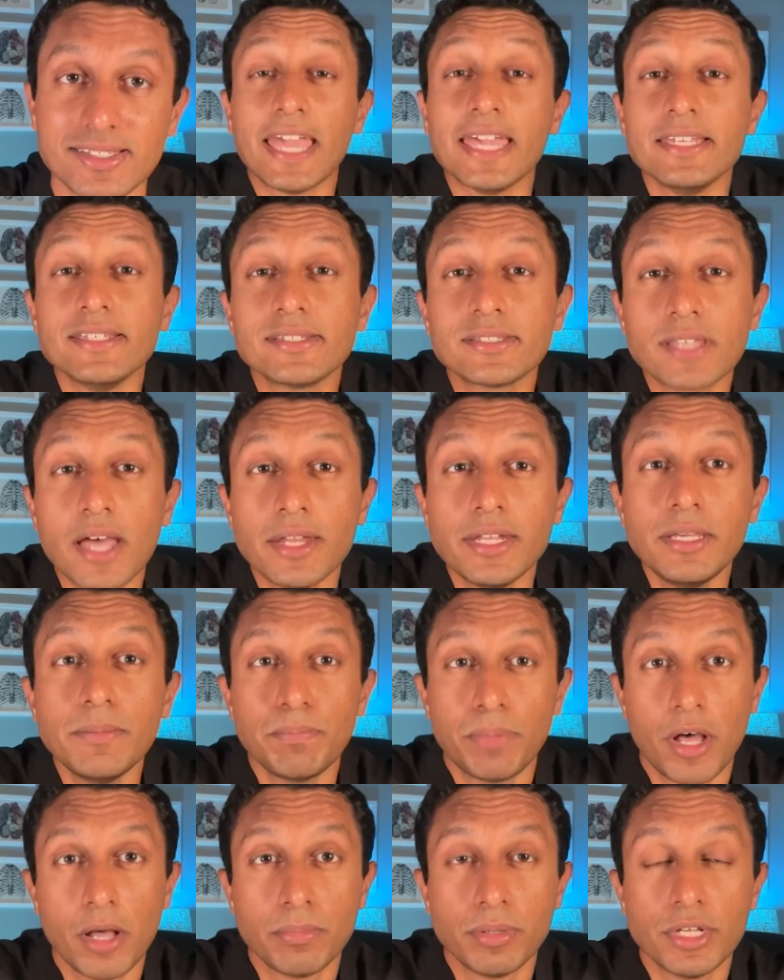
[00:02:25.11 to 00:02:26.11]
A study
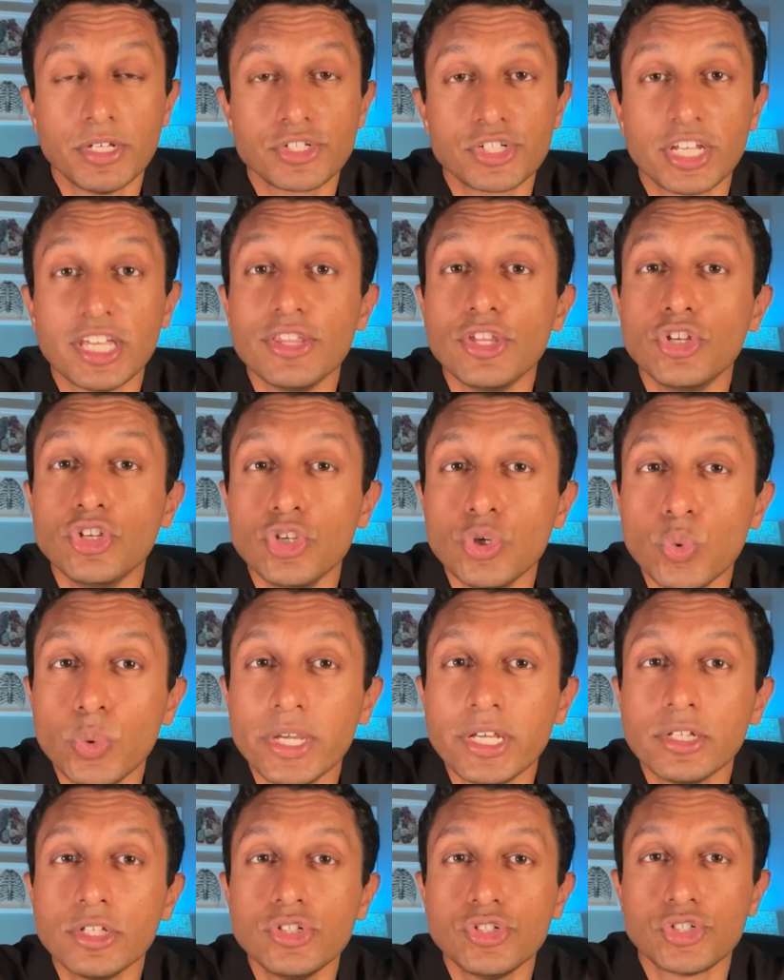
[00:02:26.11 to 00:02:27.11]
published in the New
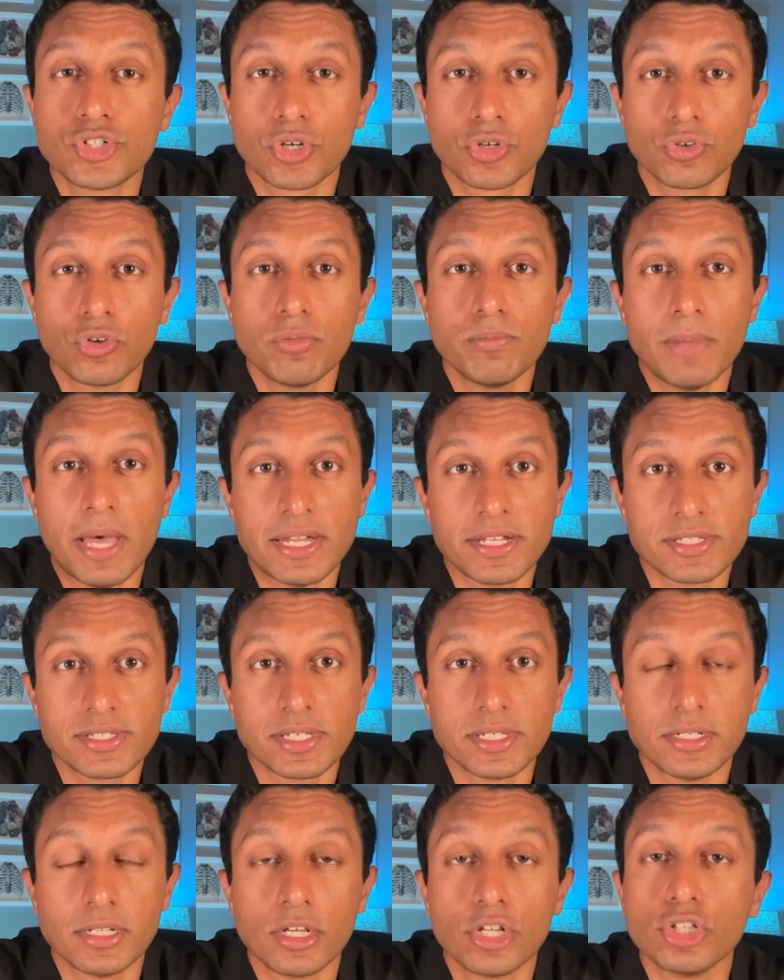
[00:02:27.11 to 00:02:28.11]
England Journal of
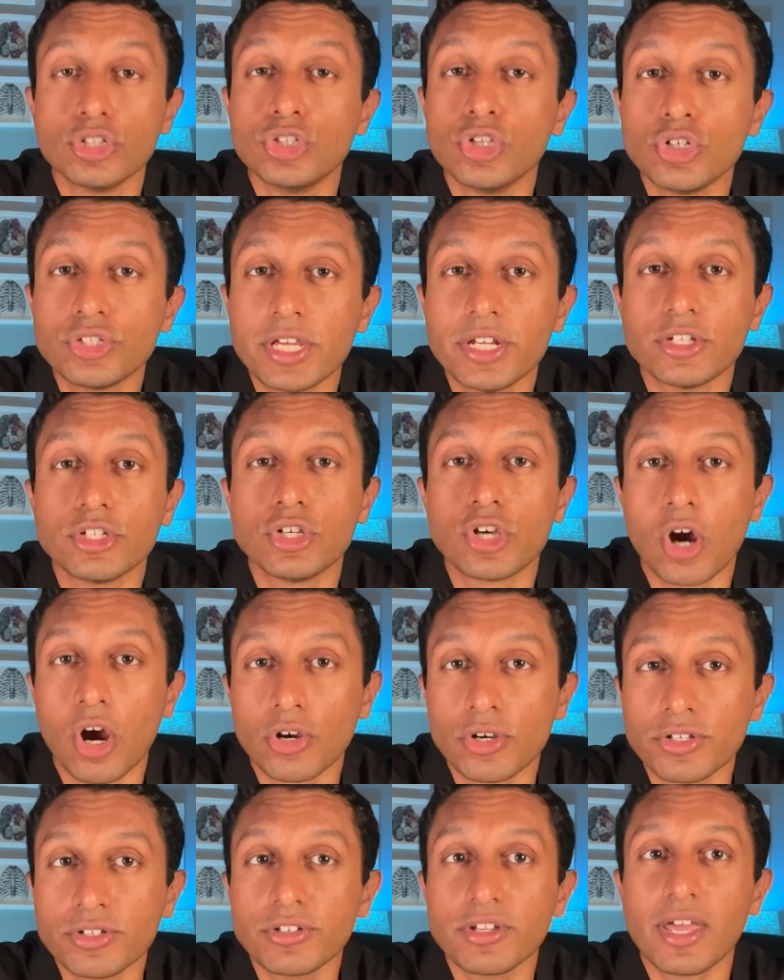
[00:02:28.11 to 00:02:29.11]
Medicine looked at
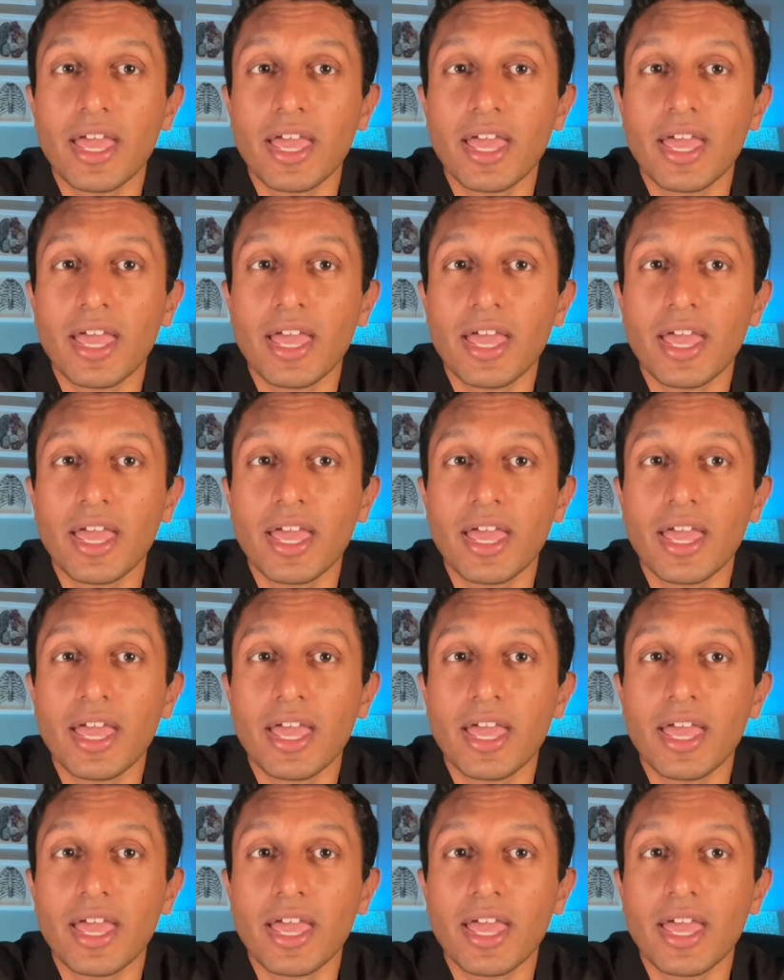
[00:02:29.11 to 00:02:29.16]
Guardant